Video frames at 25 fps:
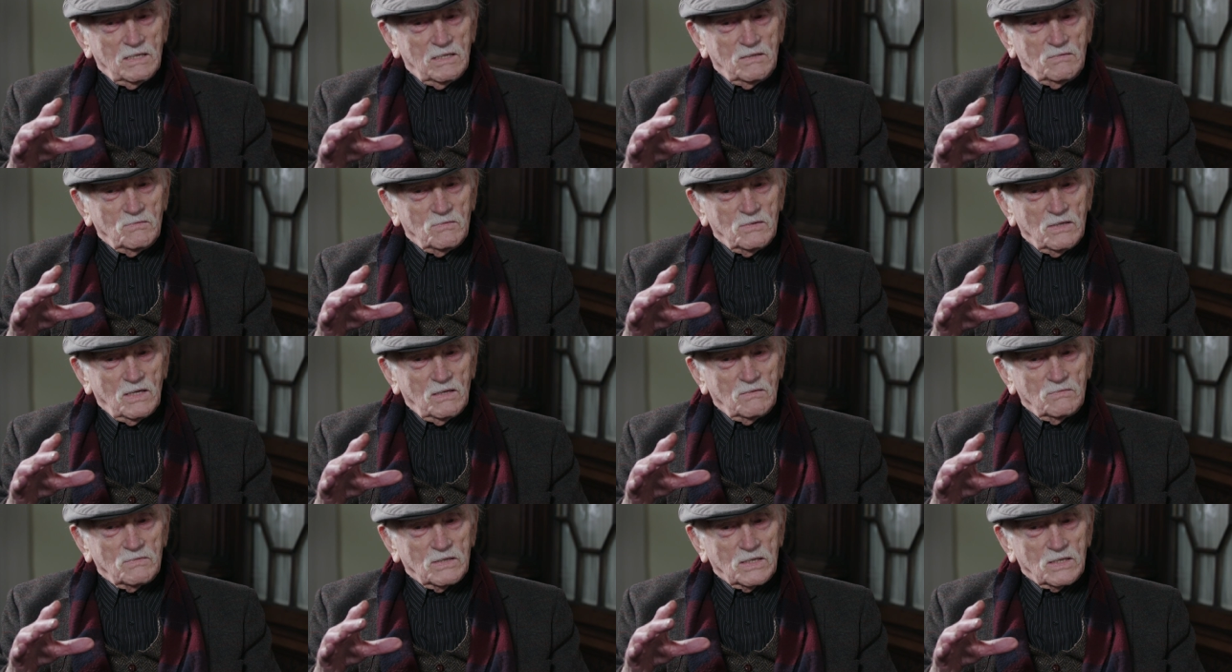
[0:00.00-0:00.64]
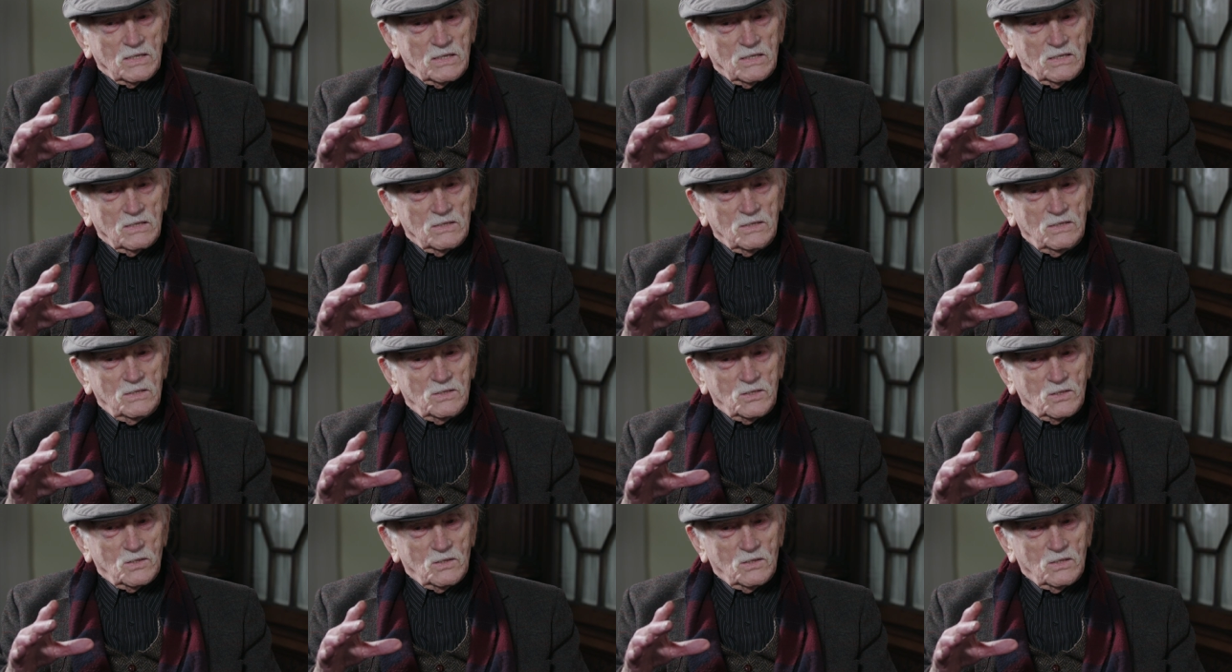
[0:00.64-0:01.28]

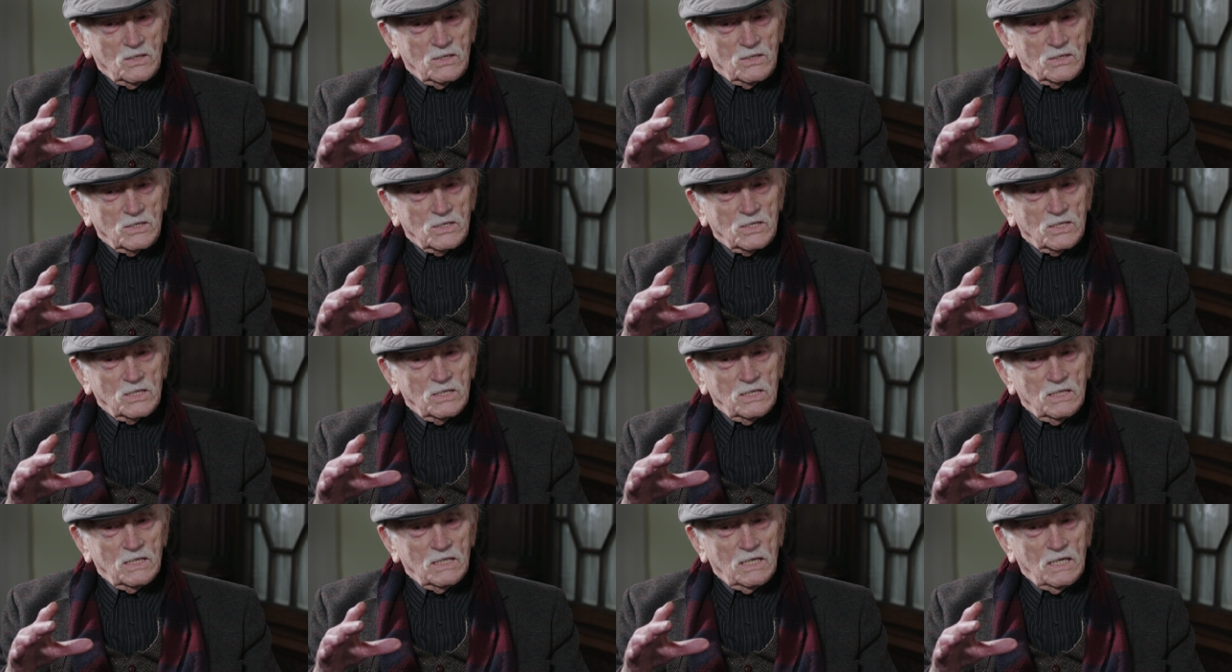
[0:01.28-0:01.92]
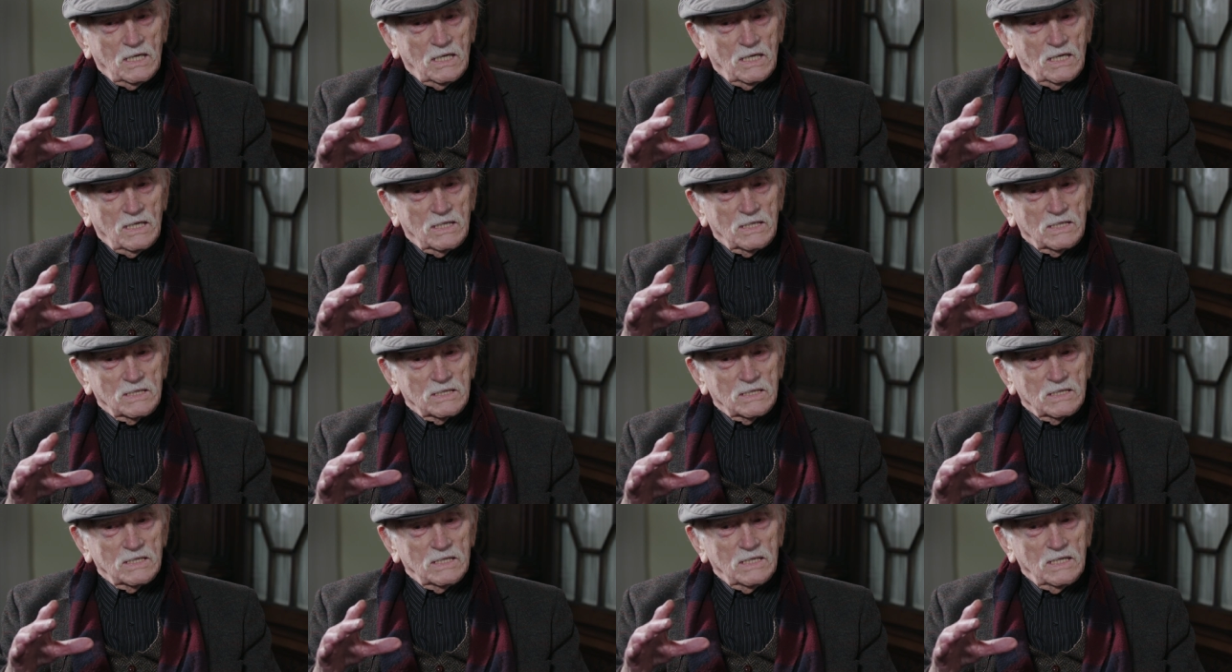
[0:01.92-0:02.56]
involving George
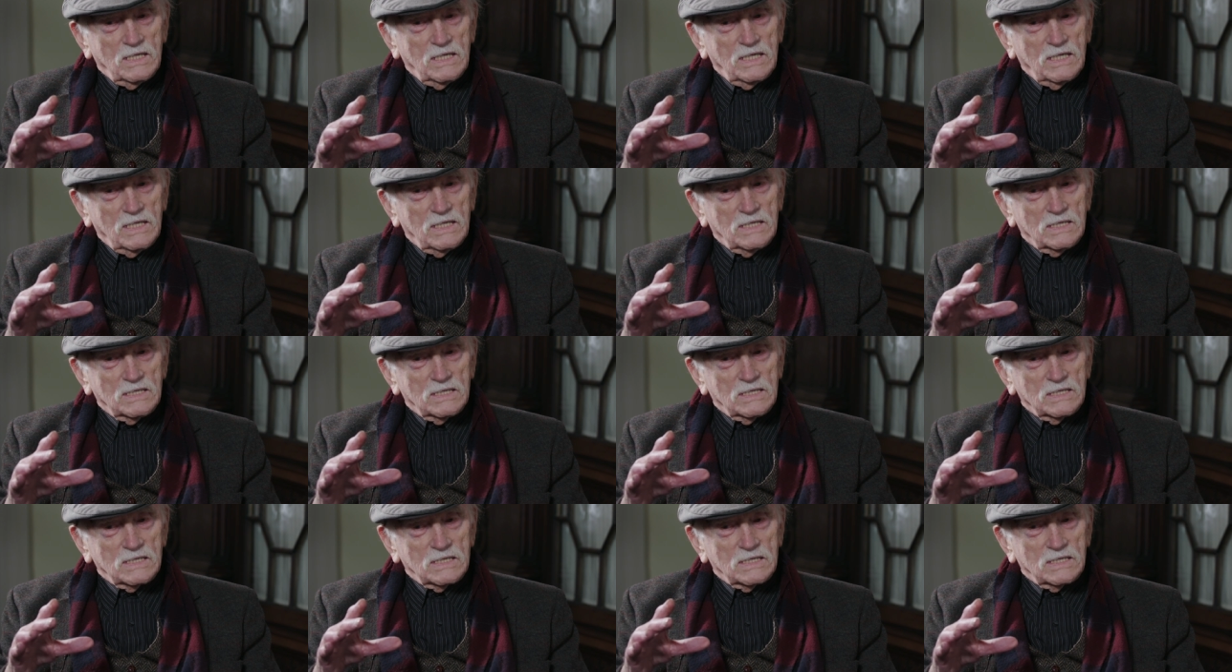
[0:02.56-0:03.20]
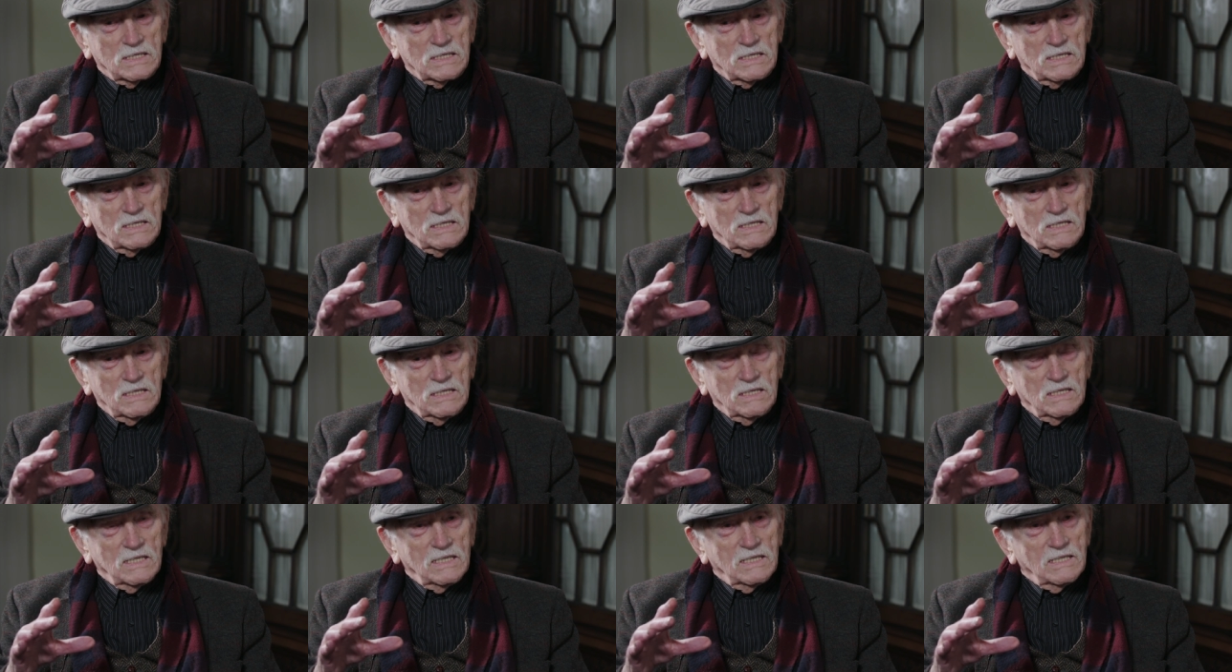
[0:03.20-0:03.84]
and his his
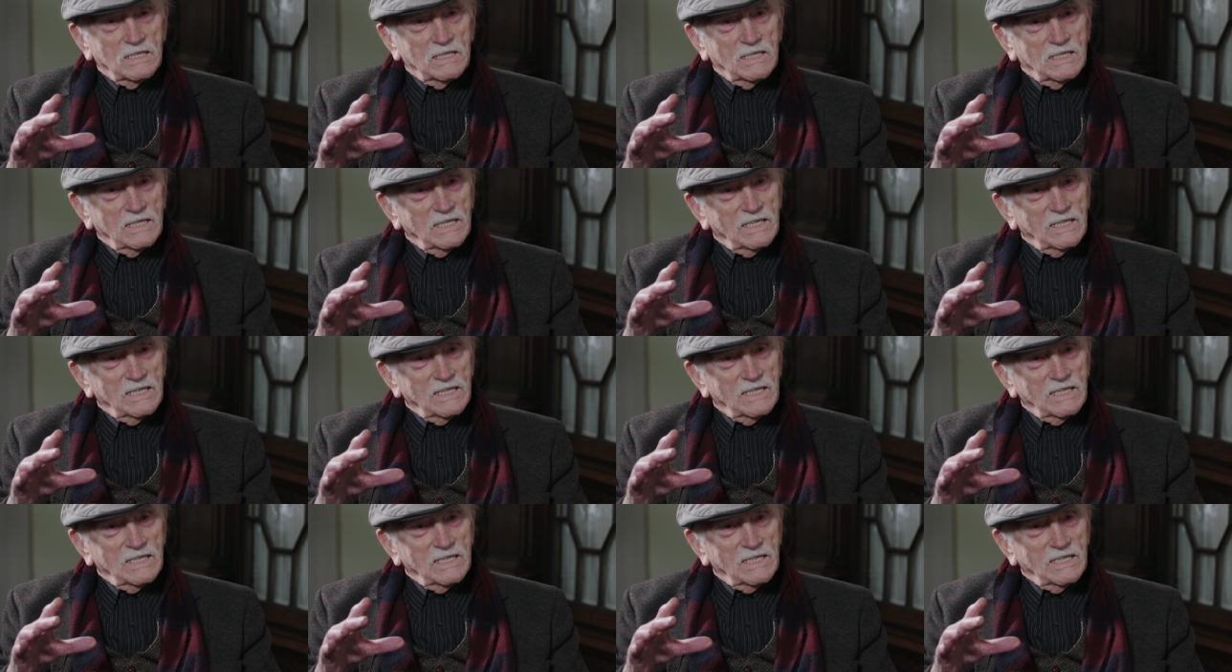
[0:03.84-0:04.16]
brother, maybe